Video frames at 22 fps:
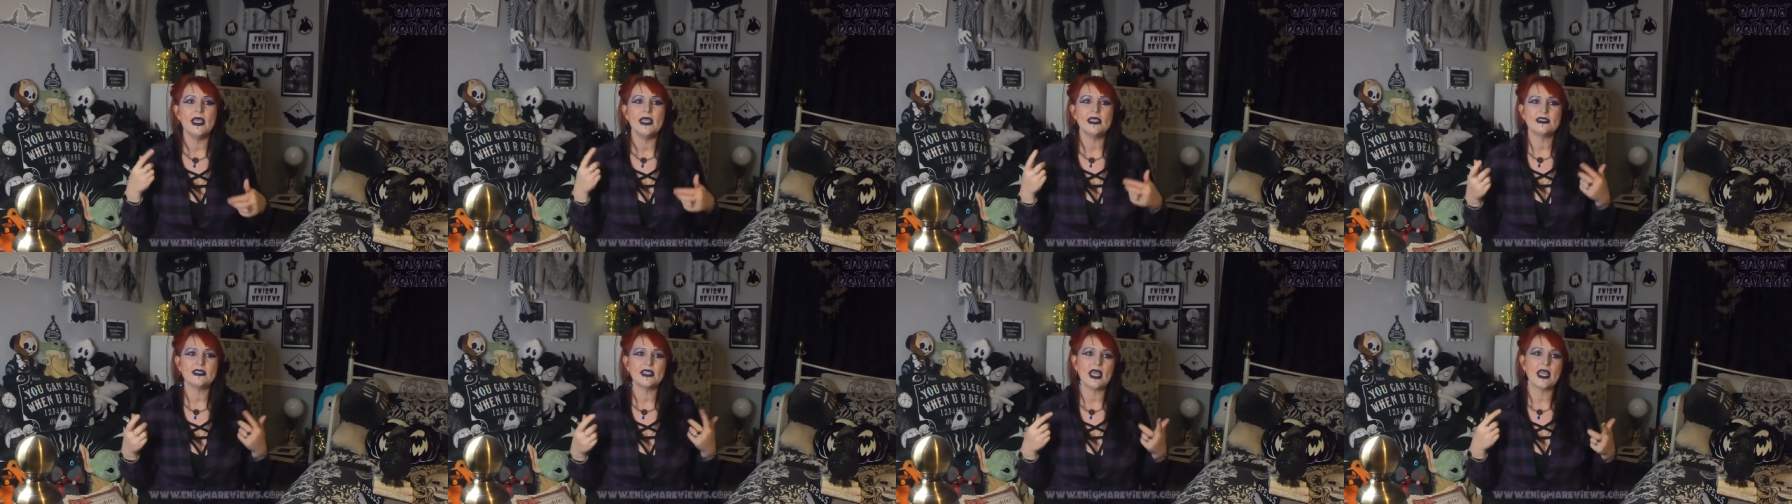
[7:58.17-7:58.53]

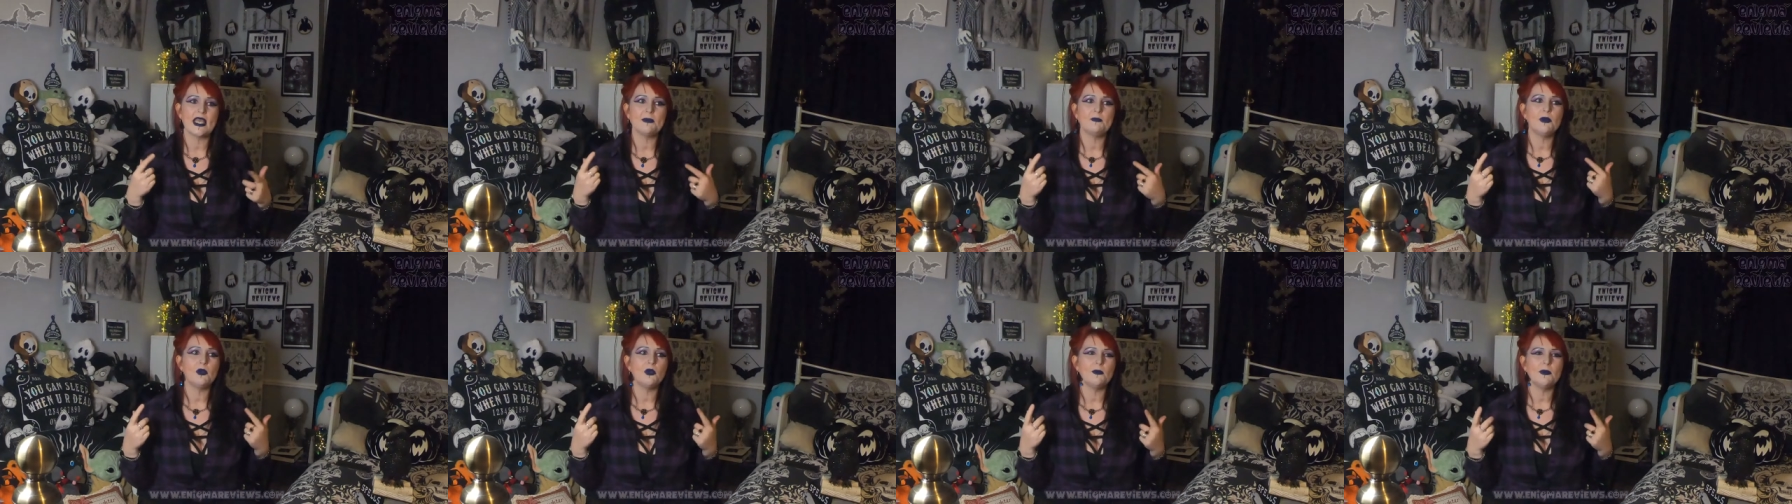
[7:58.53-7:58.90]
It
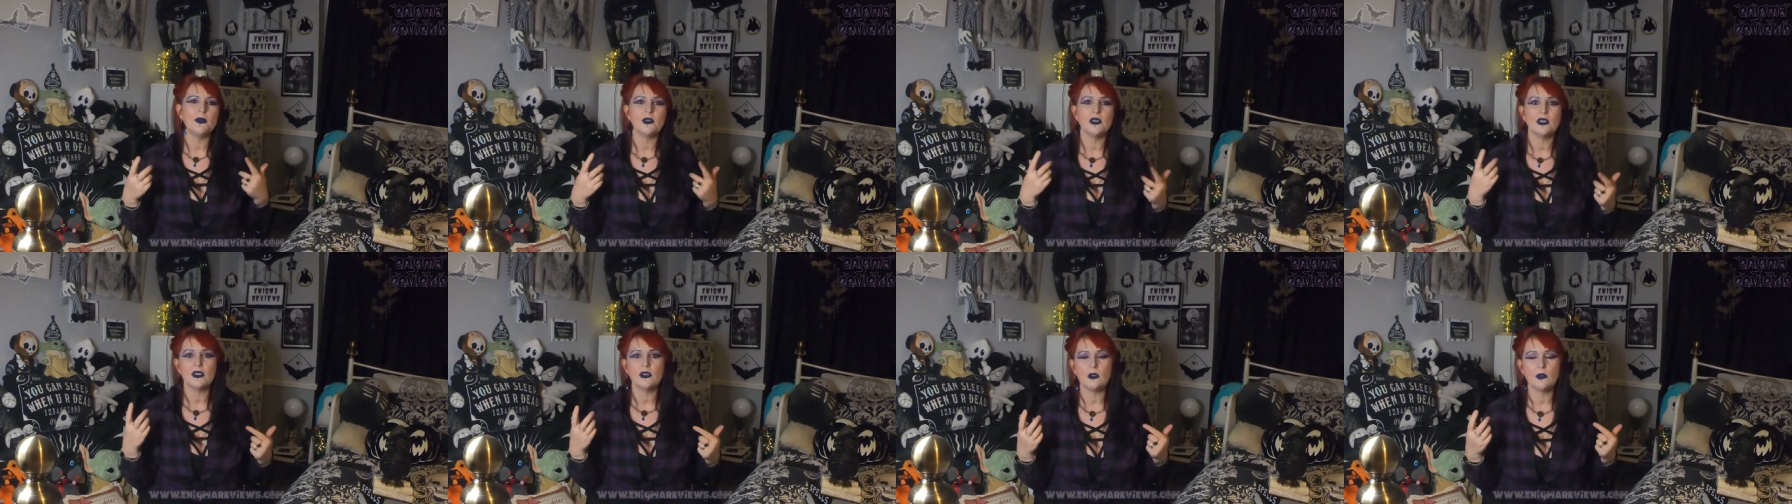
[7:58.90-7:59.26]
started putting
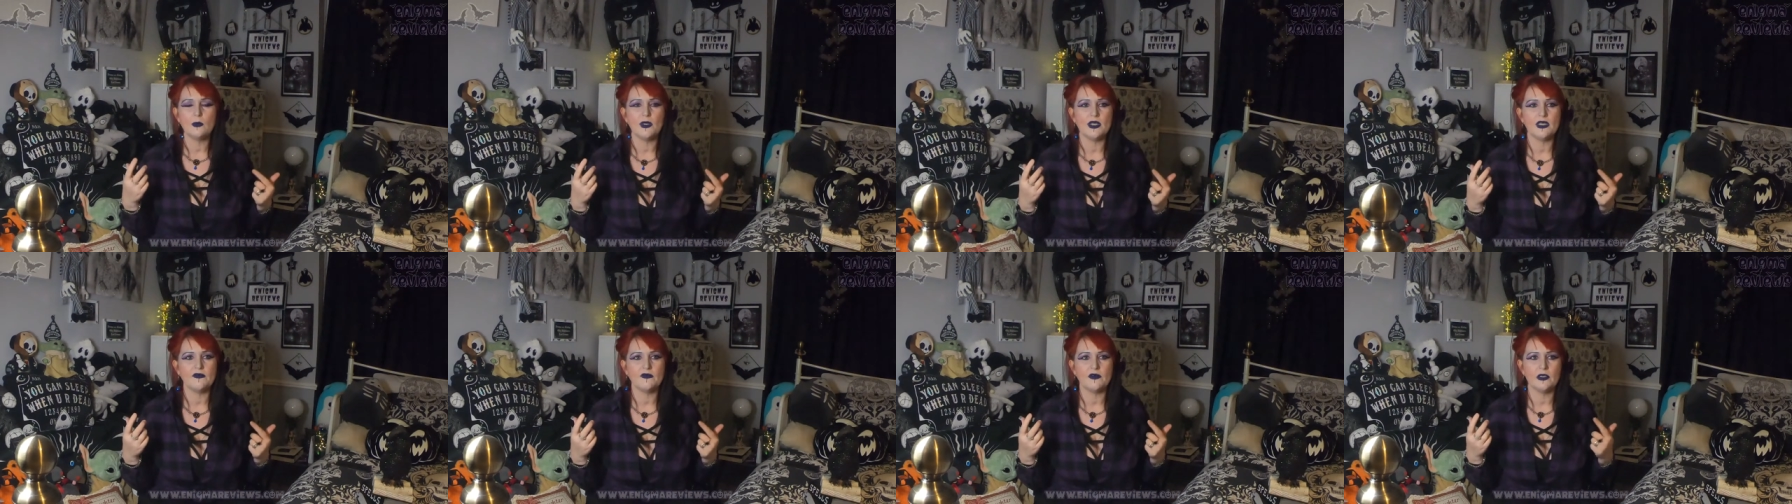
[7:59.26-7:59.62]
me on a little
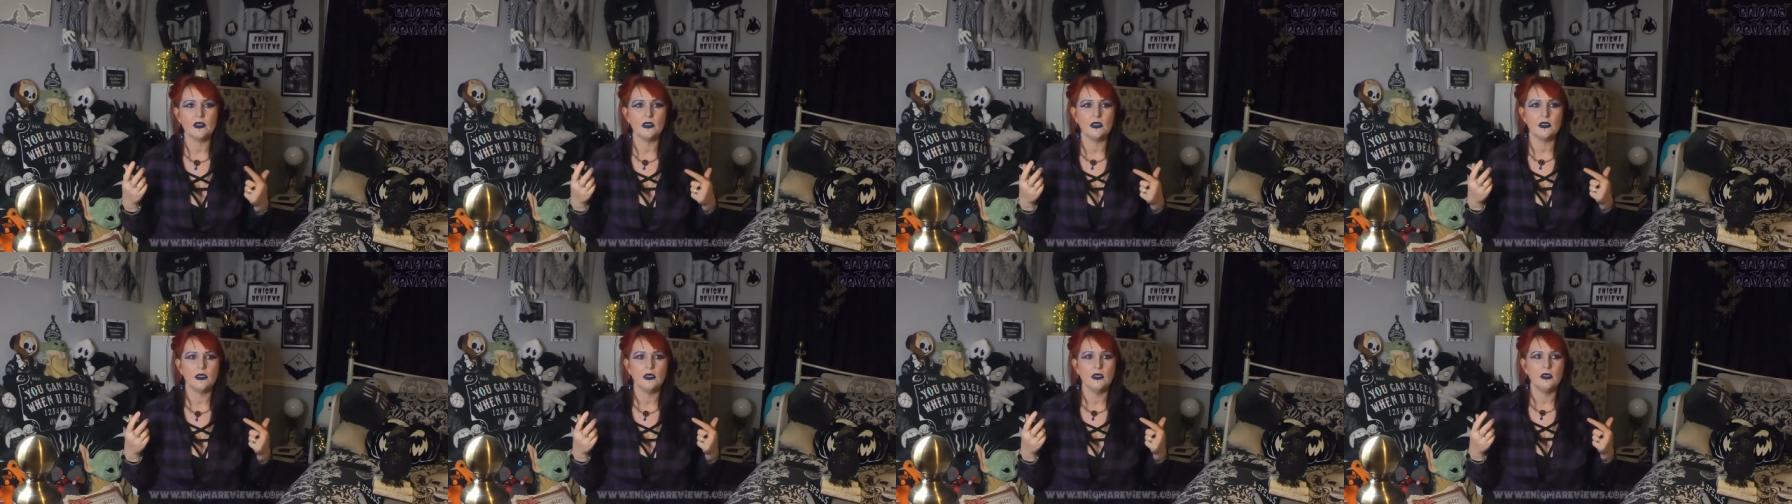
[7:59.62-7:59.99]
bit of
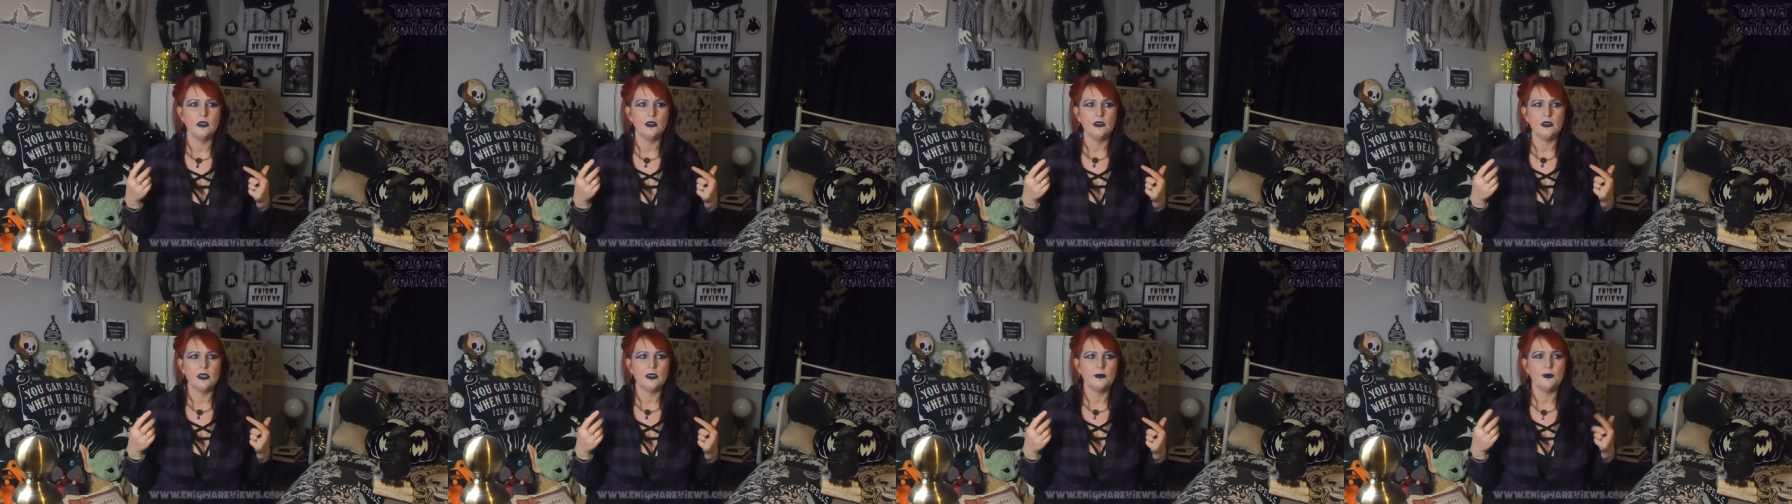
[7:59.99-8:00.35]
a
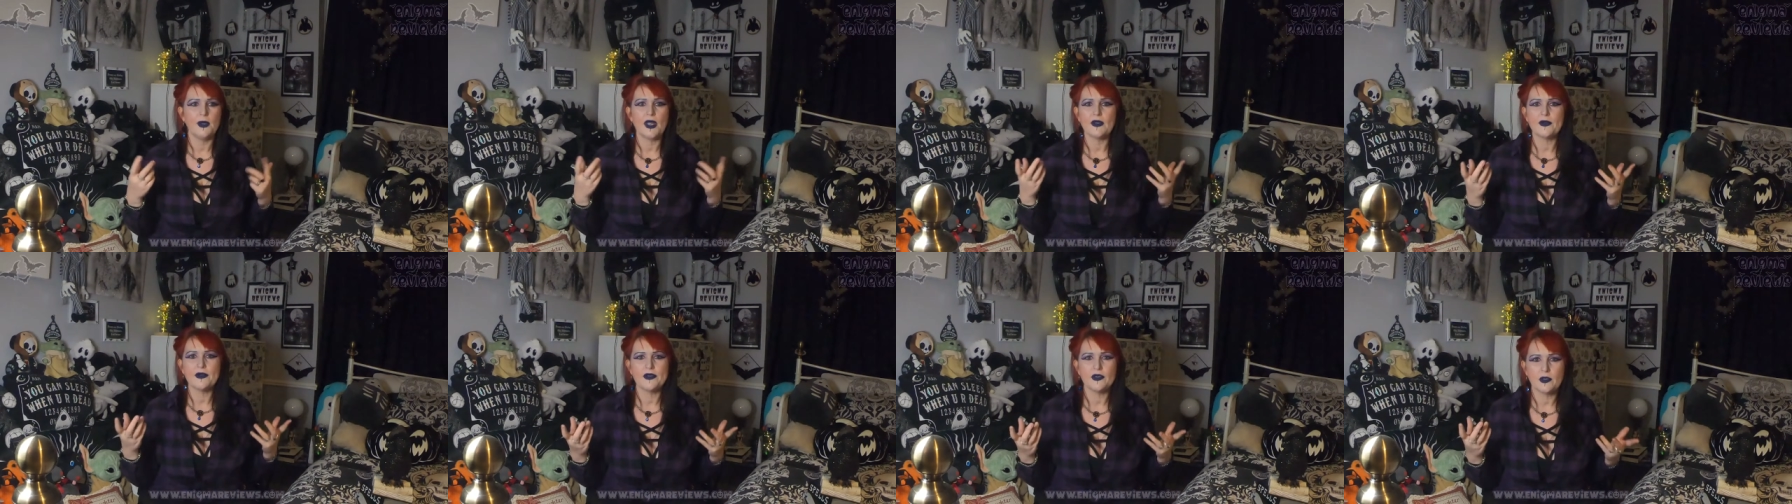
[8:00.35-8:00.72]

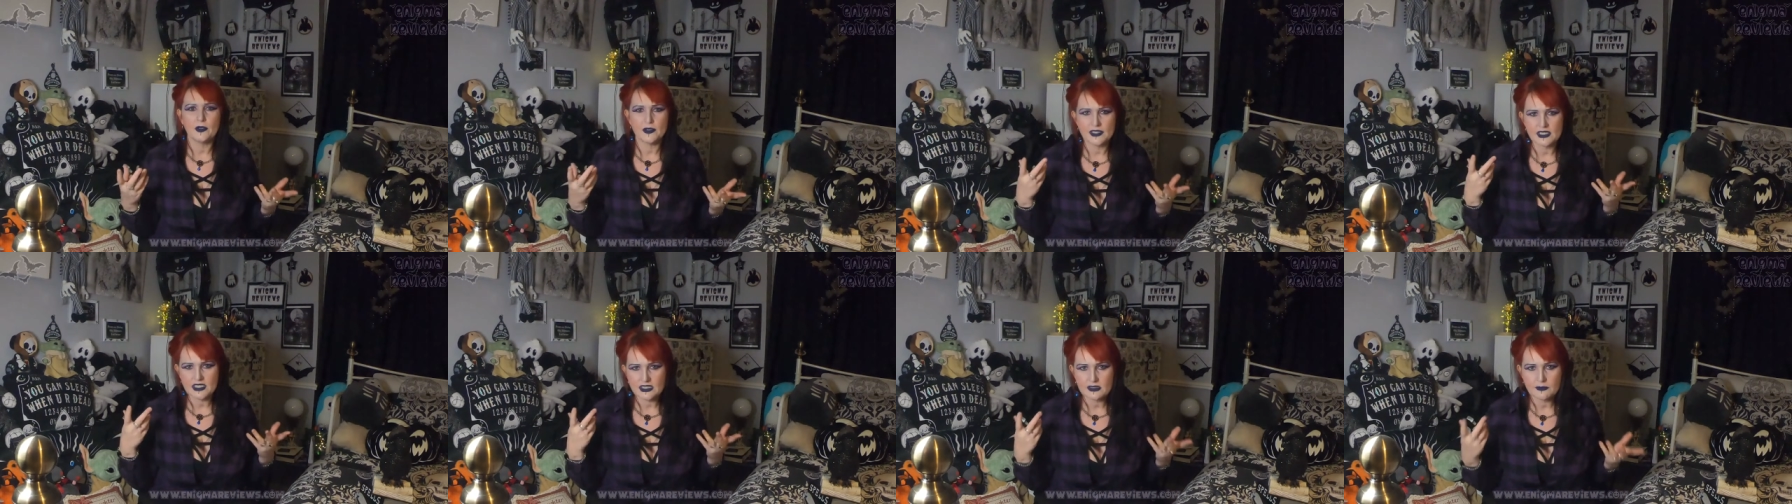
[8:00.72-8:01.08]

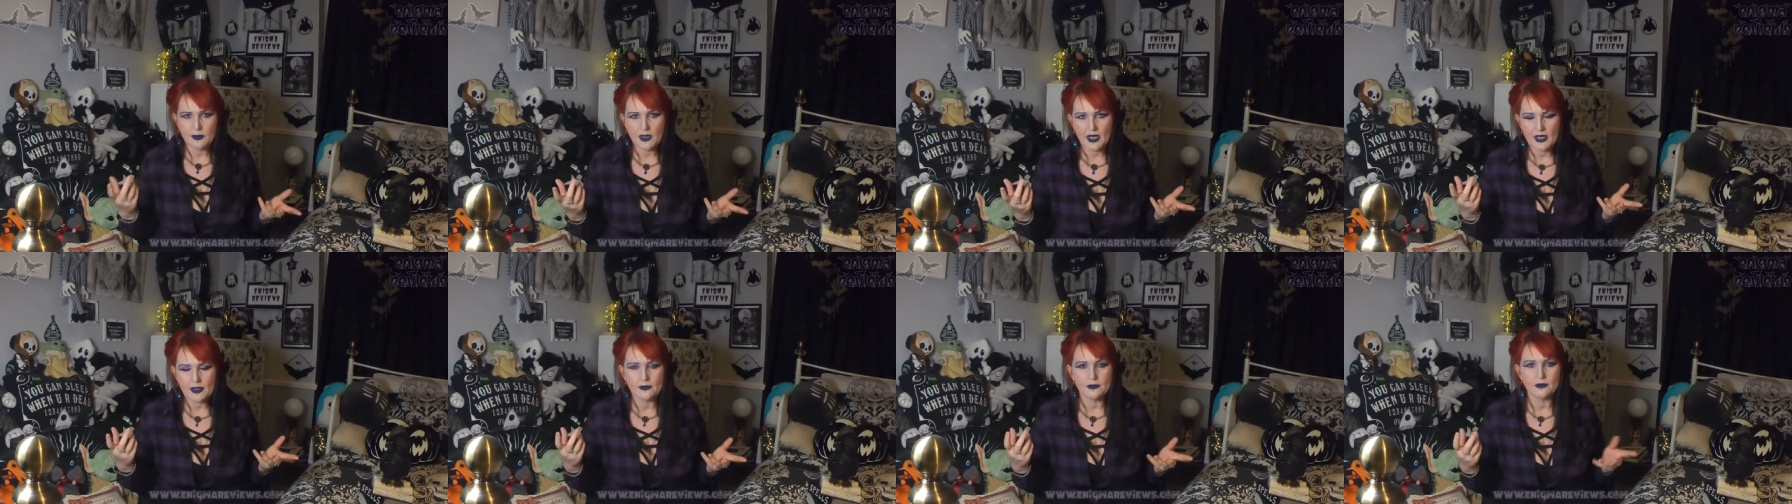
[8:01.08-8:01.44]
paranoid
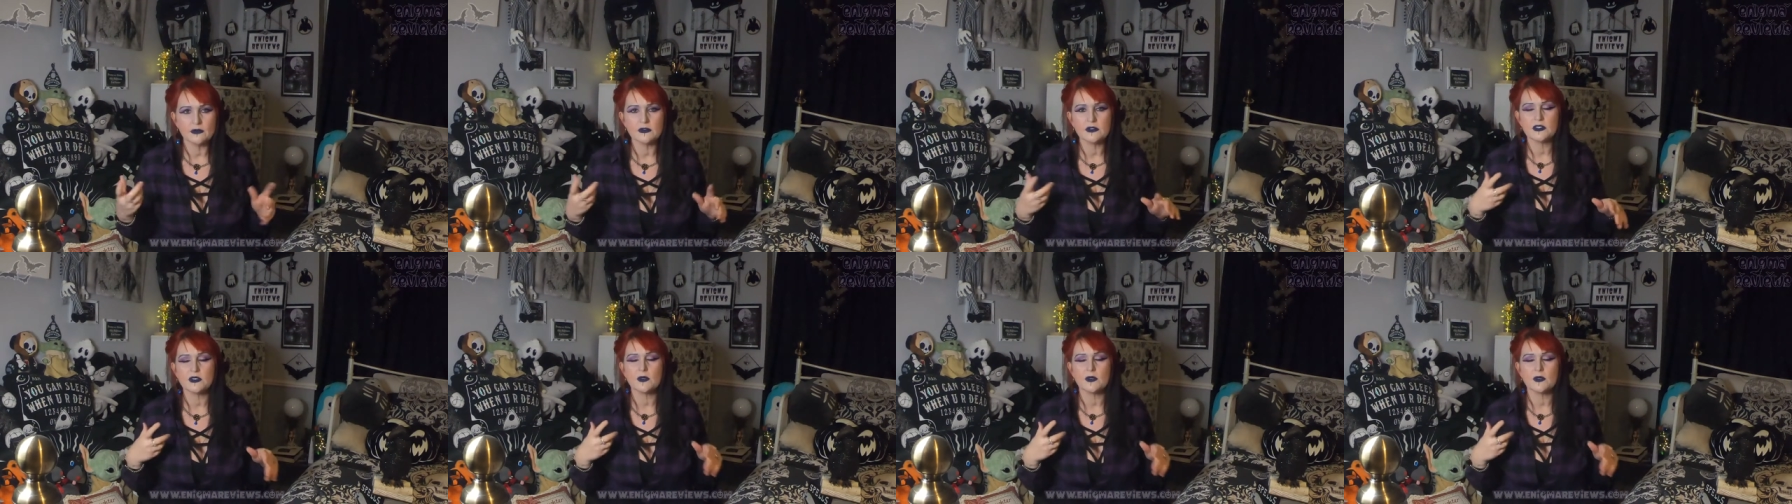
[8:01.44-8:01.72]
spiral,